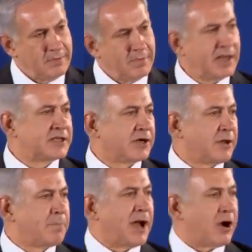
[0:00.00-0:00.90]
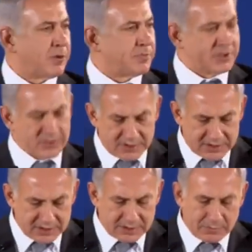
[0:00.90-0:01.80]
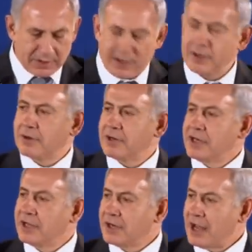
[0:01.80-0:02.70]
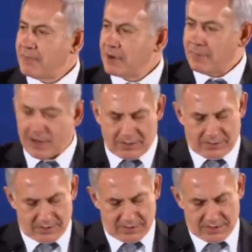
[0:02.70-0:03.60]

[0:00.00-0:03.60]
Military power produces political and economic power,